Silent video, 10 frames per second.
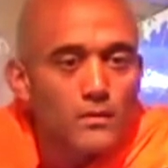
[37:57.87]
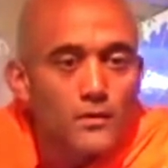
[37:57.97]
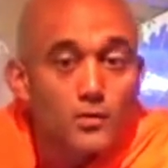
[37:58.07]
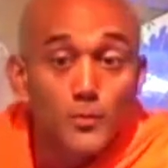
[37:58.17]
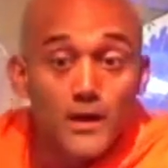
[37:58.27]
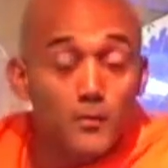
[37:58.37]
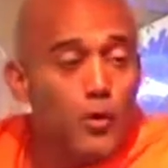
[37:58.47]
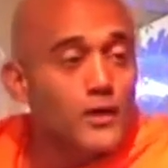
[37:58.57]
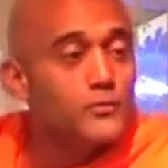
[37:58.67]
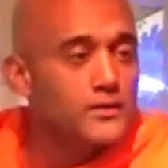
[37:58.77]
You become
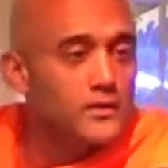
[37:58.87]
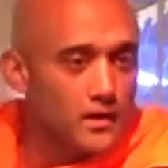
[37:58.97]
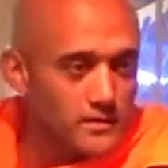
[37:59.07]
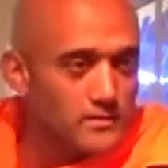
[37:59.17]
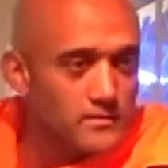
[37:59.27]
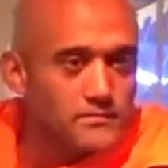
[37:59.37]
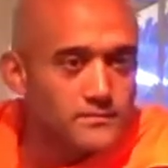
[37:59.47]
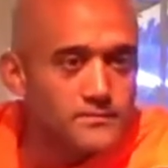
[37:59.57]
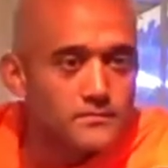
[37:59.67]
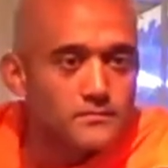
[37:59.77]
one with God.
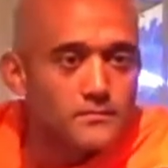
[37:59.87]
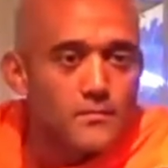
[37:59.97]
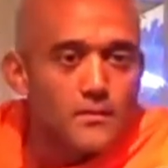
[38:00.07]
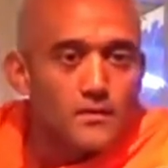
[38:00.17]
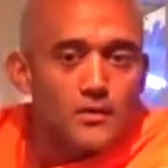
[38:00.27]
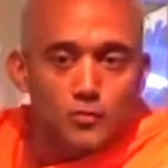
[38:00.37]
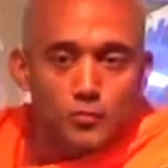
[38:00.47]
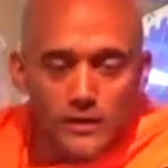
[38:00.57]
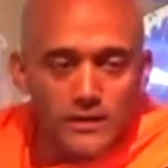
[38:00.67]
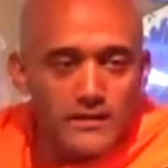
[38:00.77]
You
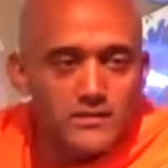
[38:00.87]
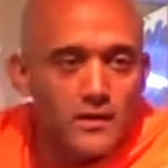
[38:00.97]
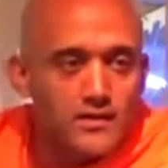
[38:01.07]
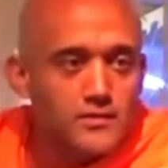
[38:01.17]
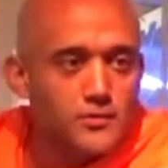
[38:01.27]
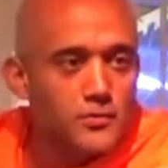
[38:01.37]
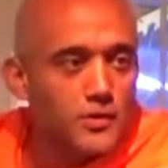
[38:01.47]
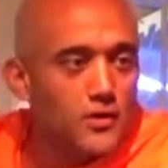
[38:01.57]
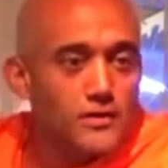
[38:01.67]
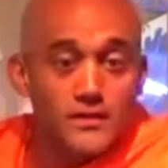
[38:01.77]
realize God in your own
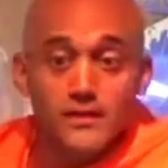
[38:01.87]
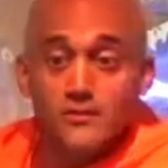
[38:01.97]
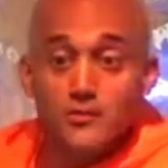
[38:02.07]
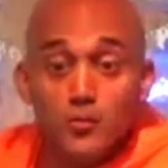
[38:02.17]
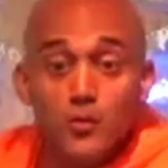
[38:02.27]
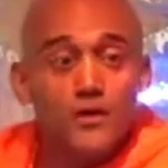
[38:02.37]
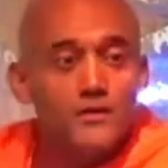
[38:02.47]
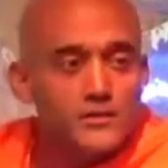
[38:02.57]
heart and that you are